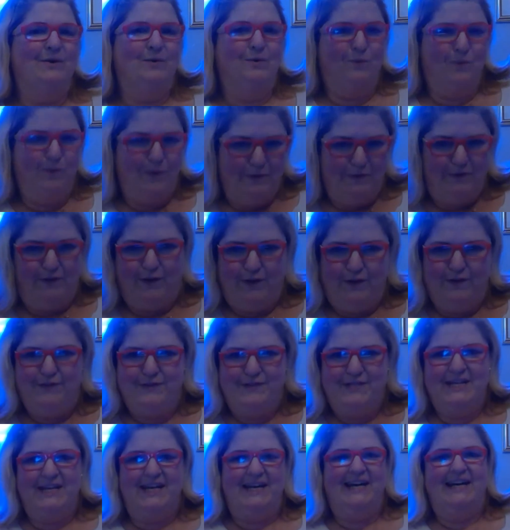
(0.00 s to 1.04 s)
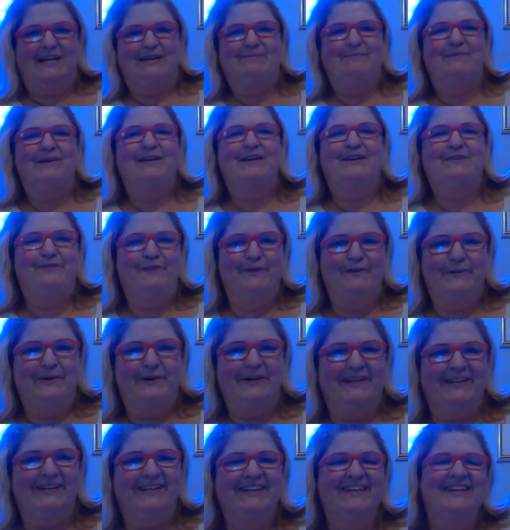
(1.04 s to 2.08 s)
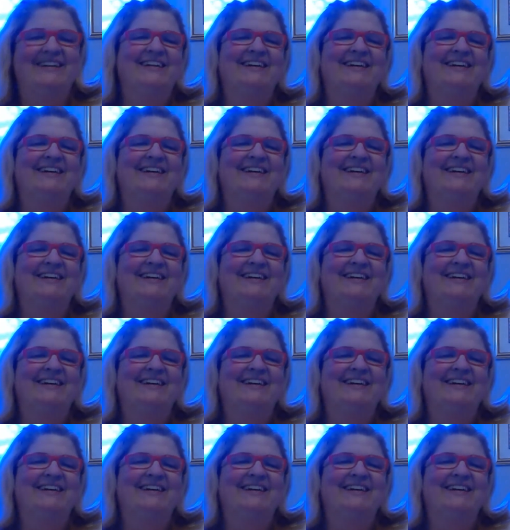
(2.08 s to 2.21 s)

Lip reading: river of time, if you will.